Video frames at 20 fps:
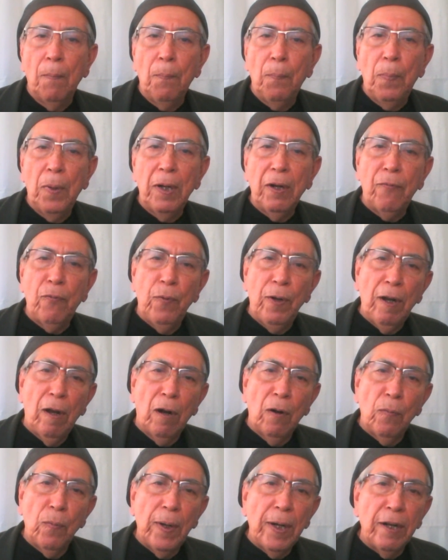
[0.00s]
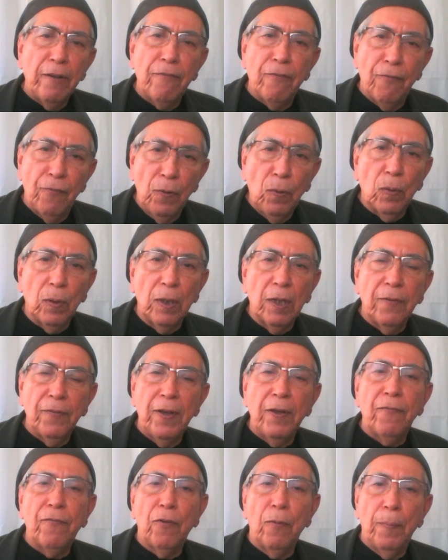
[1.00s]
But if we are already full of
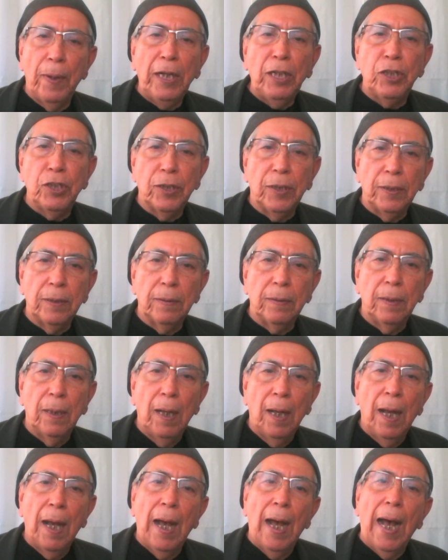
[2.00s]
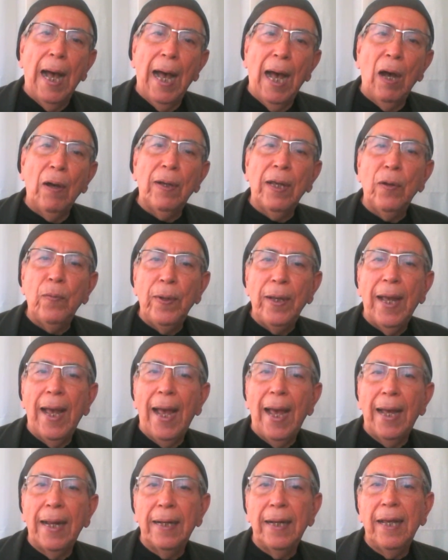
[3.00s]
information, how can we
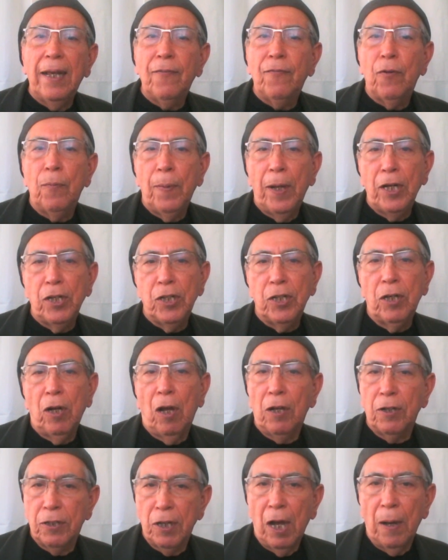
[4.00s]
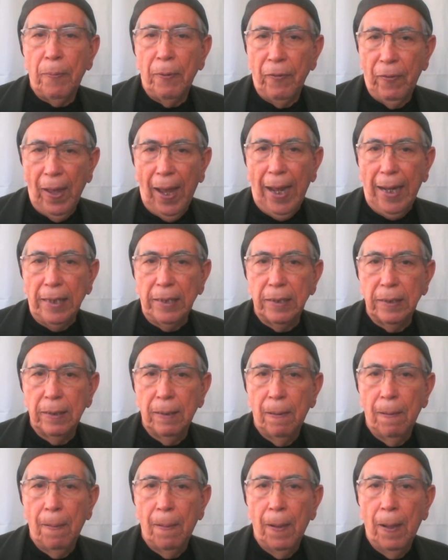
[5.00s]
add information on top of that?
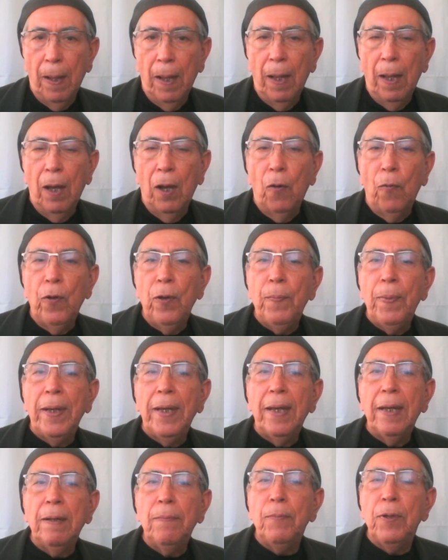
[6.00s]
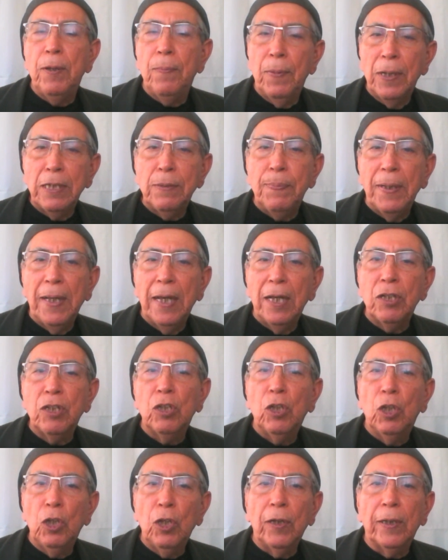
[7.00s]
We must begin
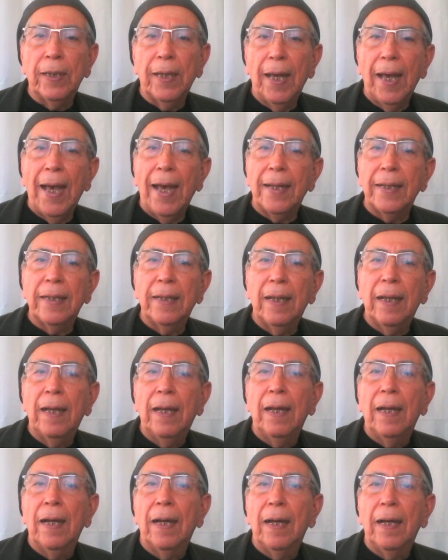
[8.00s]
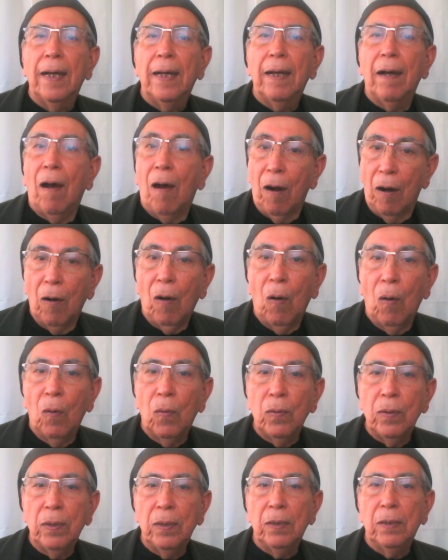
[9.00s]
to look at our
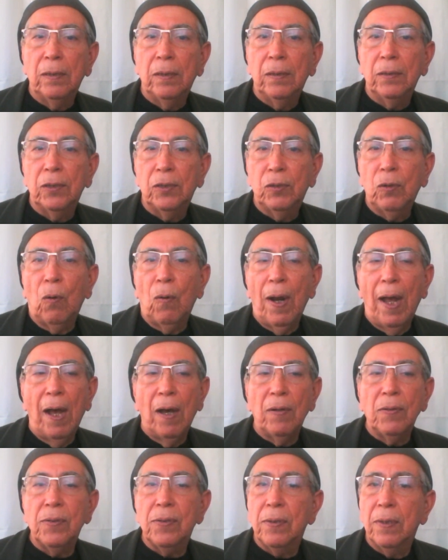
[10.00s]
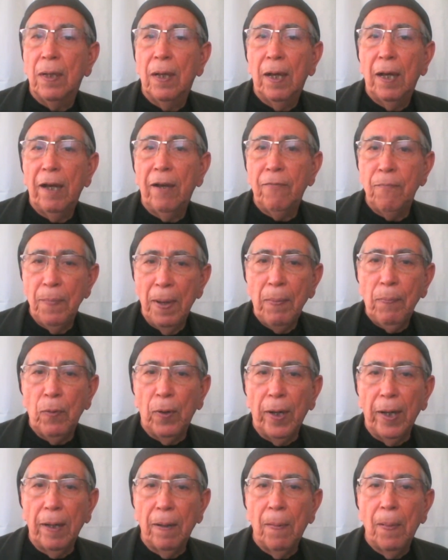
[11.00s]
own storehouse of
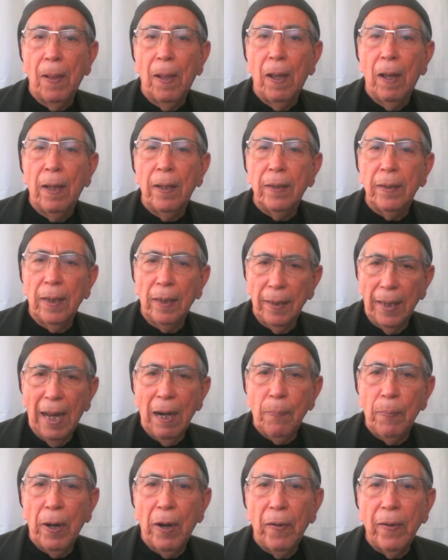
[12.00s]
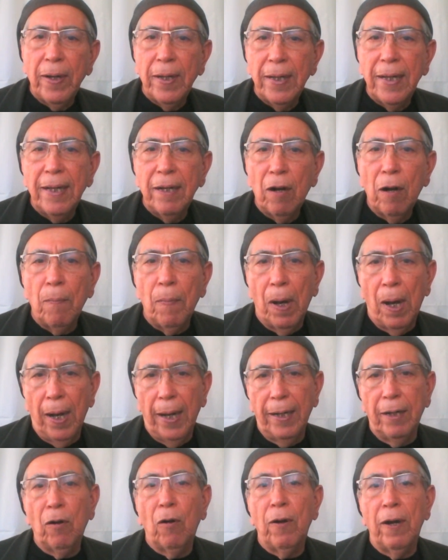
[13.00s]
memory, the library in our
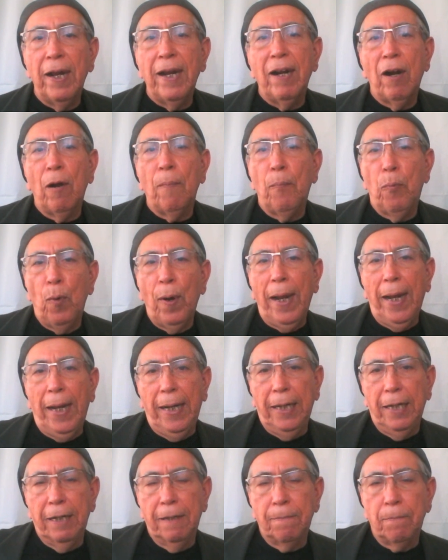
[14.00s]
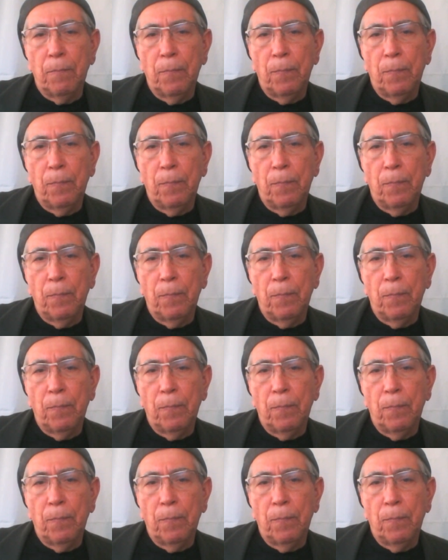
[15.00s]
mind or in our brain.